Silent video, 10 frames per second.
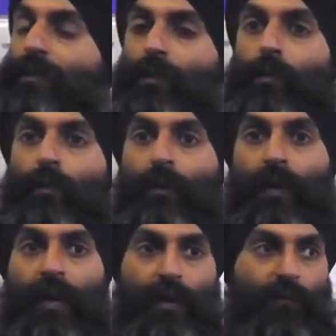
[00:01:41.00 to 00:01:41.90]
is called
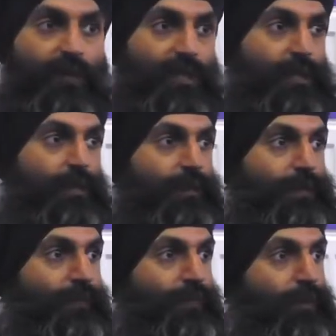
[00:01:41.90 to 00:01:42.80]
ikvachan.
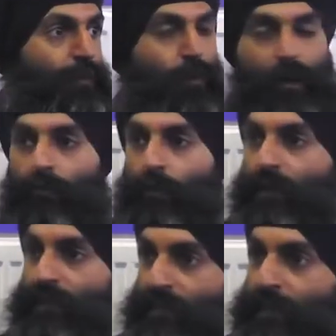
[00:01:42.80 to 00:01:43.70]
One
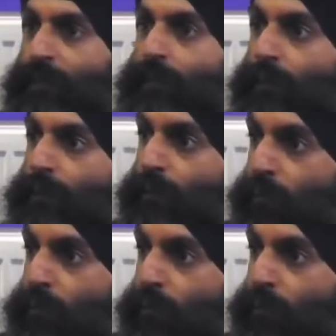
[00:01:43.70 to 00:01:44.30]
word, single